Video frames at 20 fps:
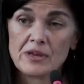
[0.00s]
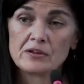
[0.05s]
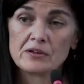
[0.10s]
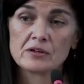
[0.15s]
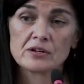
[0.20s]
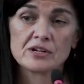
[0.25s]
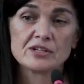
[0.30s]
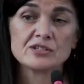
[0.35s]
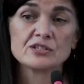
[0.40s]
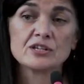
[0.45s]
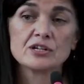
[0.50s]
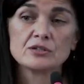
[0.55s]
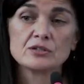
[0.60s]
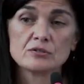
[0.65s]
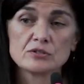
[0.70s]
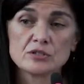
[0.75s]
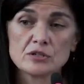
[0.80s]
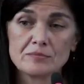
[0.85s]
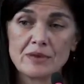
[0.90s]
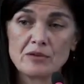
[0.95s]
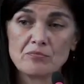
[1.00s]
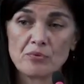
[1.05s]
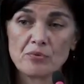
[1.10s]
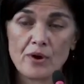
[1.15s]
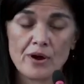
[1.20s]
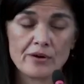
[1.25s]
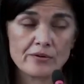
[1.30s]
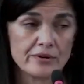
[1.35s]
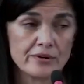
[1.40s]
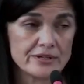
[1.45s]
continue to make
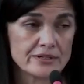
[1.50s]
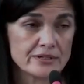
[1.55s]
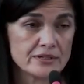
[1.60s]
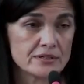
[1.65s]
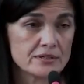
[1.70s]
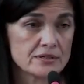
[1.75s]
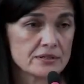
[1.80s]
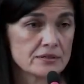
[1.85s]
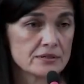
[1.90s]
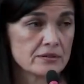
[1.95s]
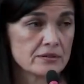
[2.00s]
progress,